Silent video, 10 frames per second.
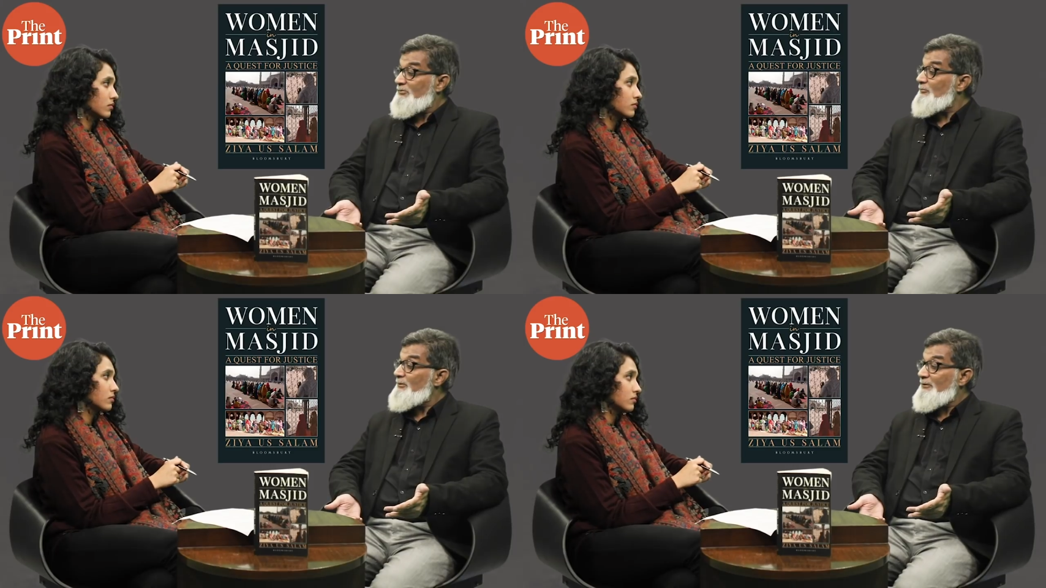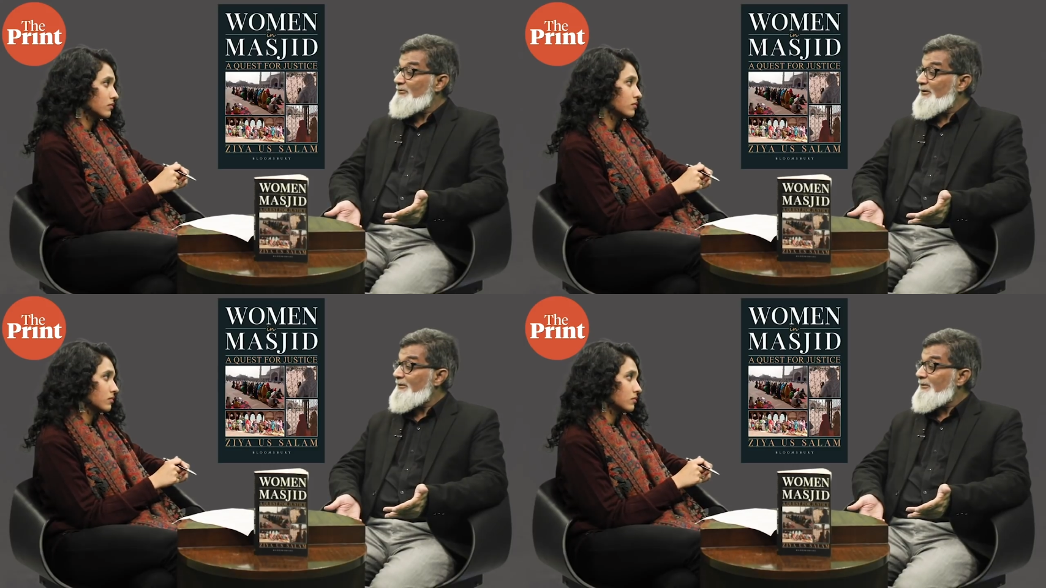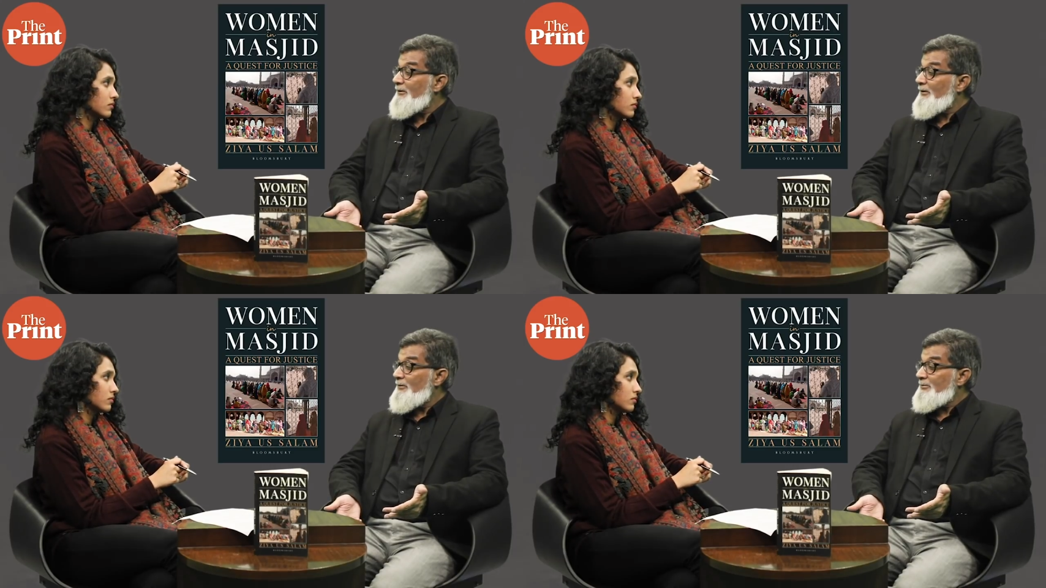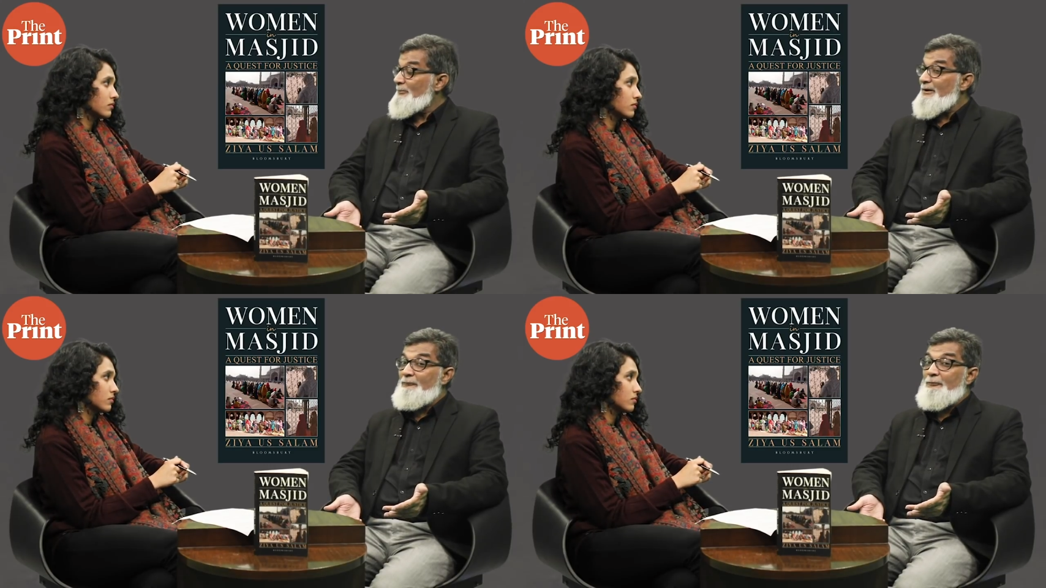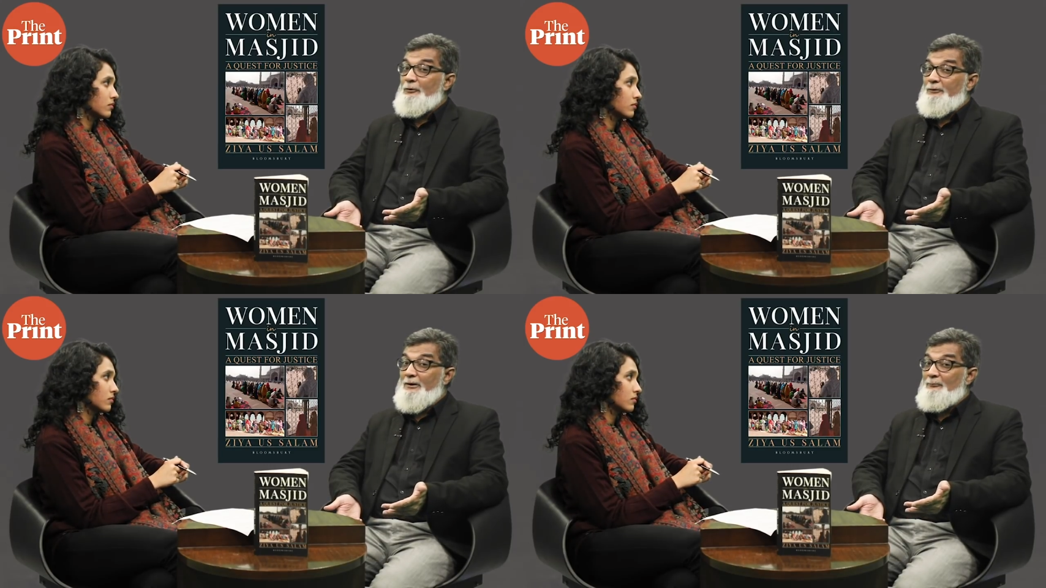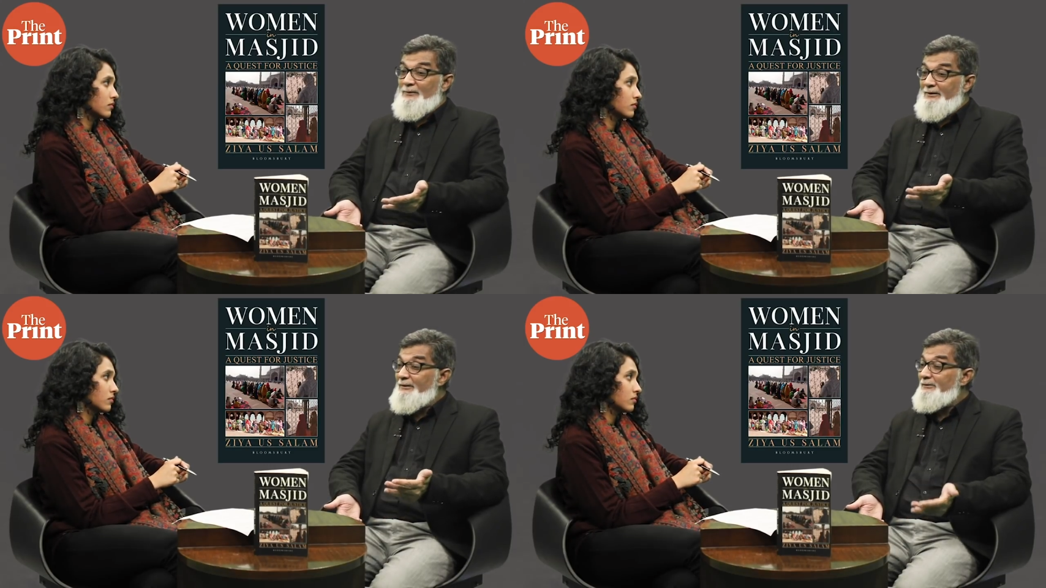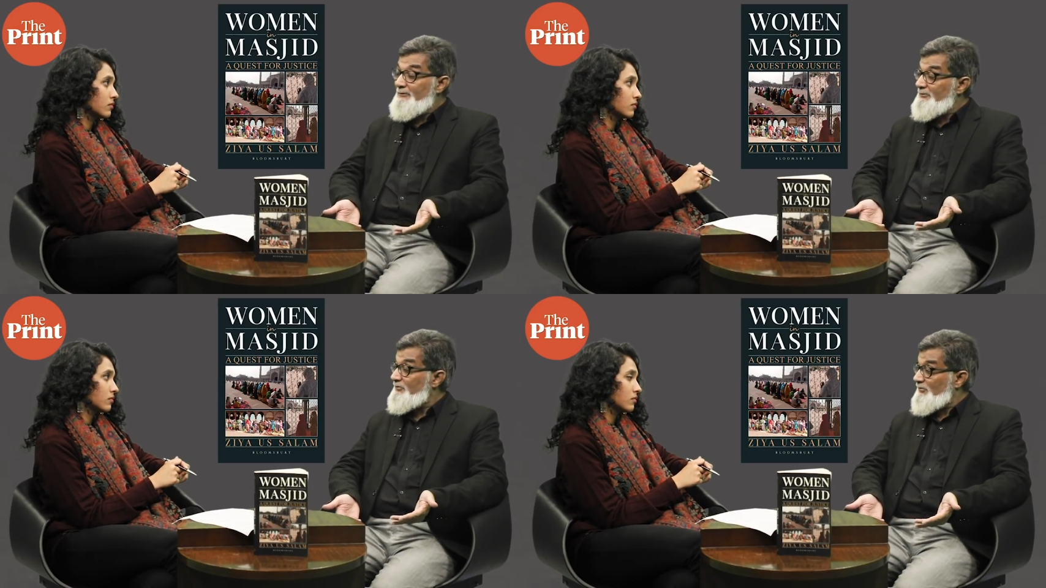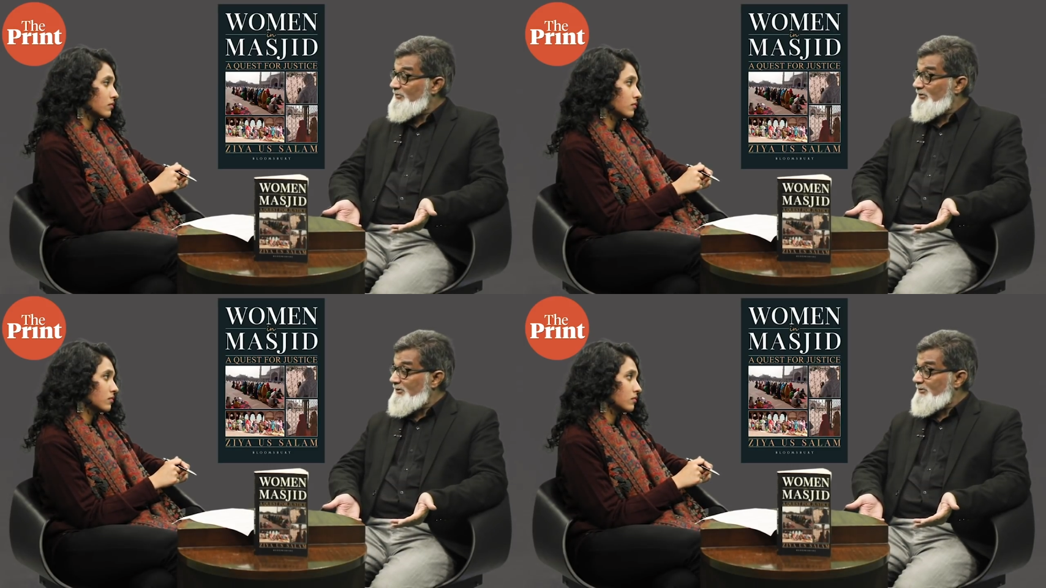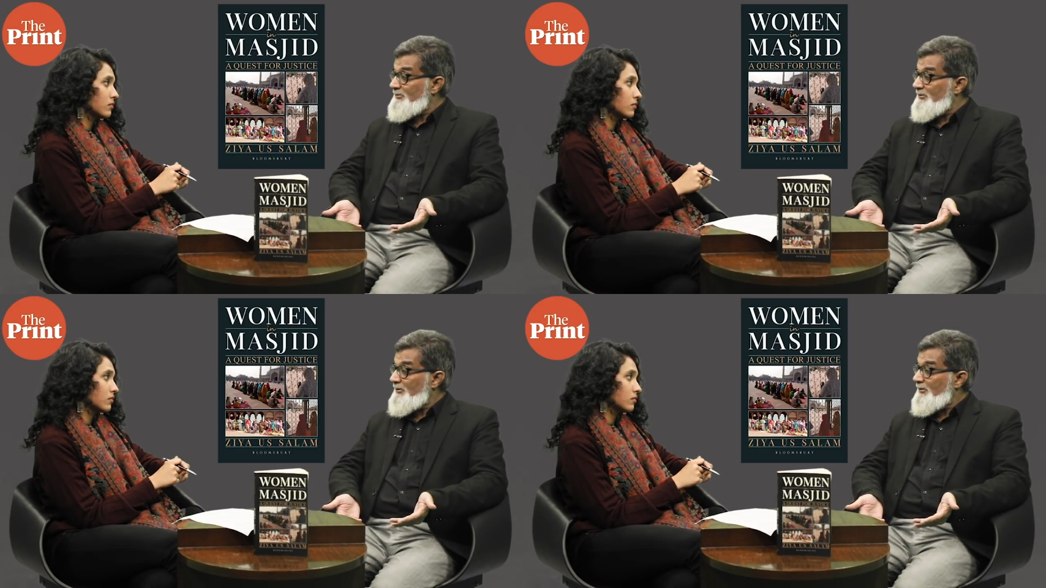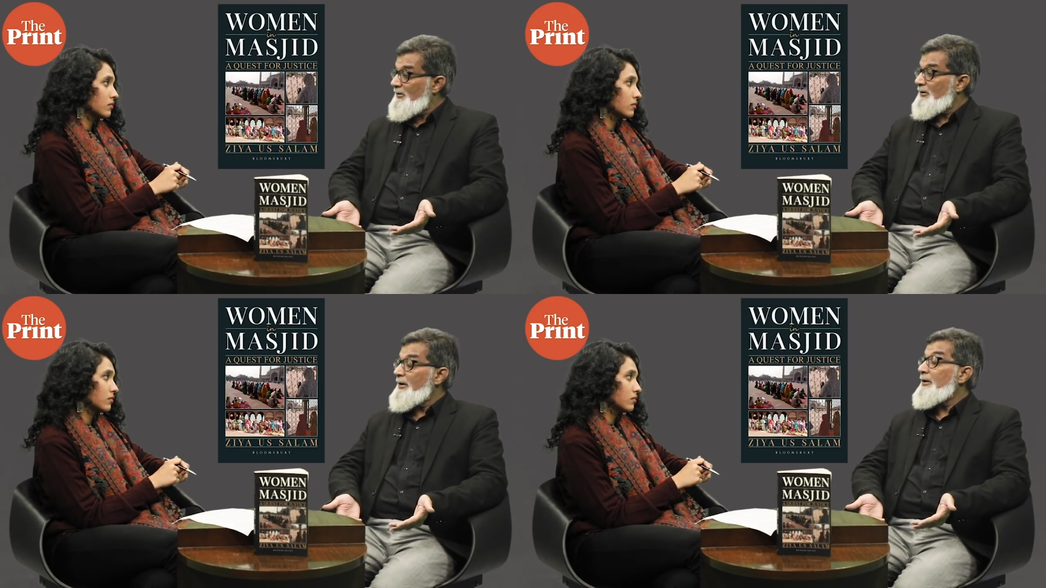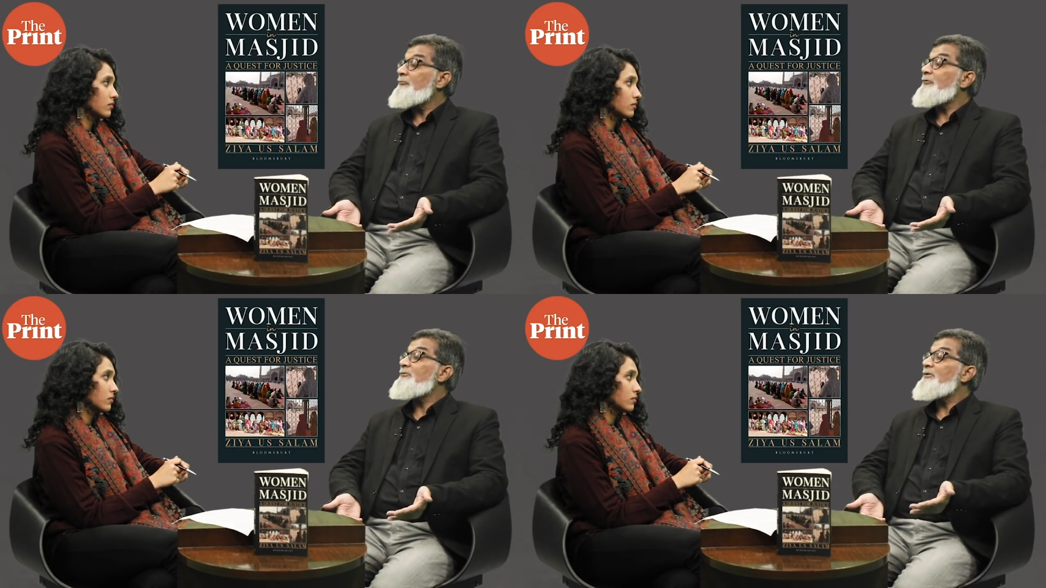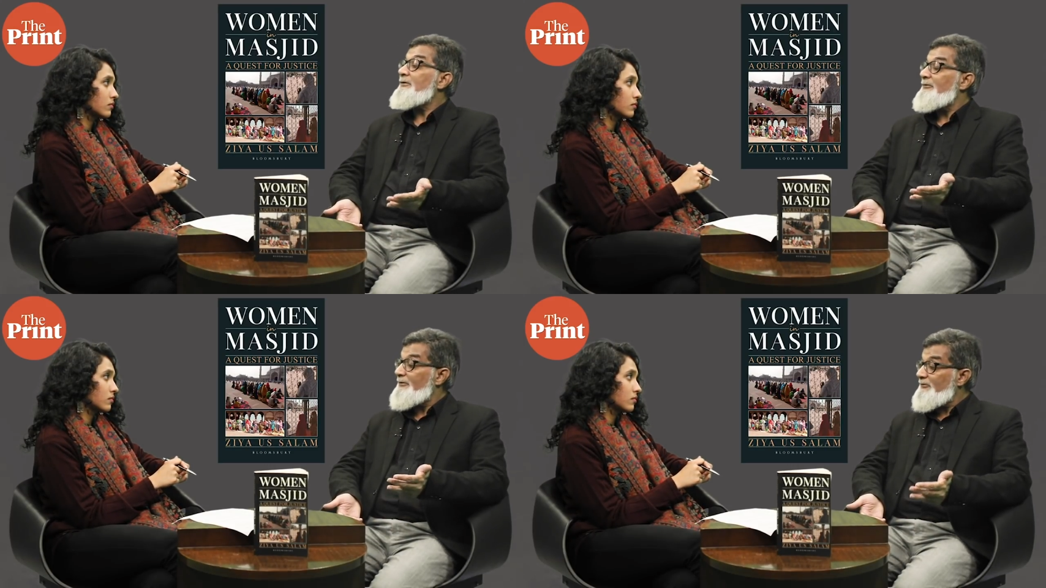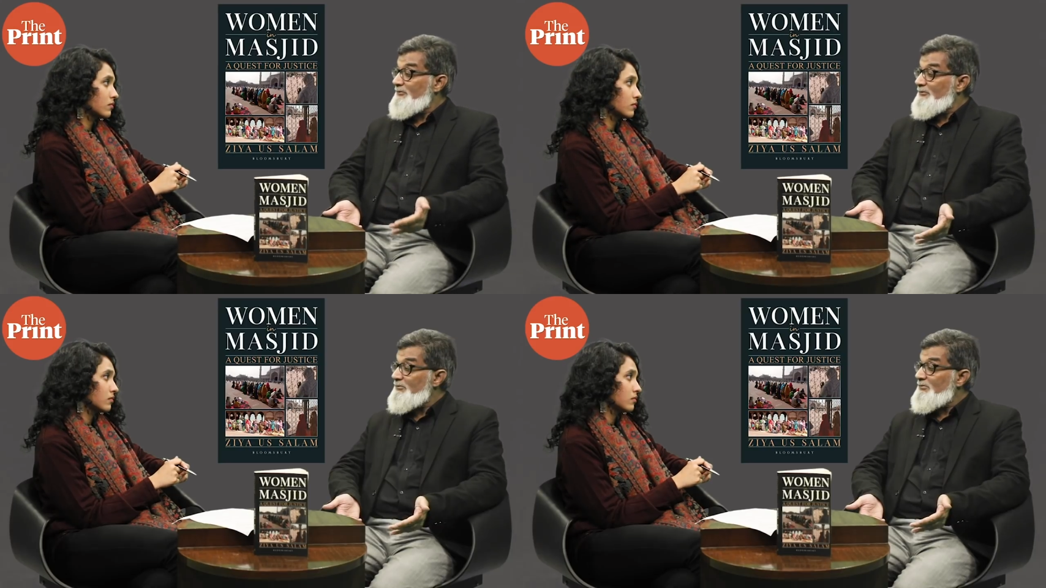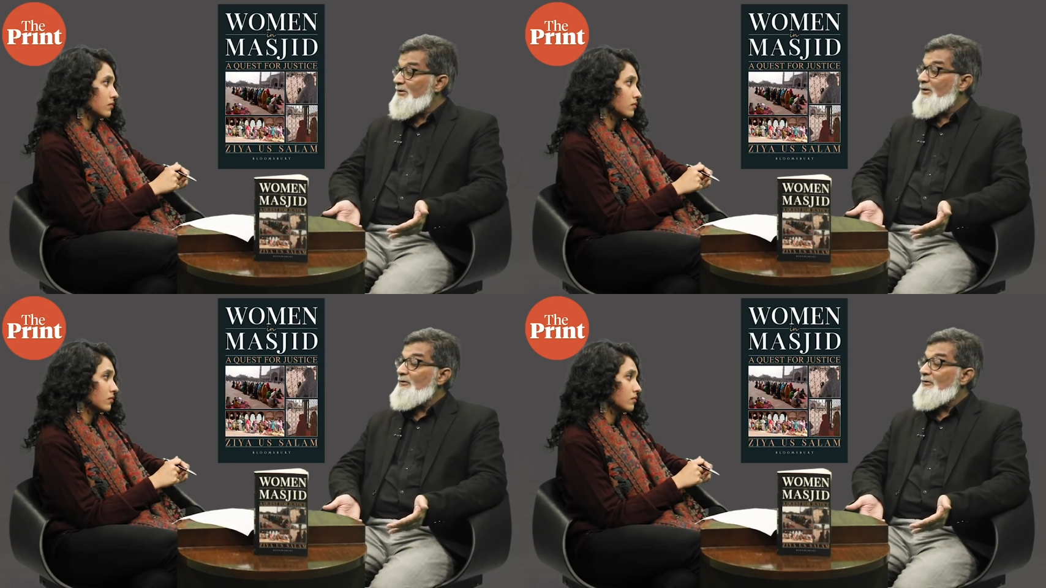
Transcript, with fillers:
Speaker 1: as simple as that. Mm. The man would not admit that it, this is Eid. Mm. And for generations,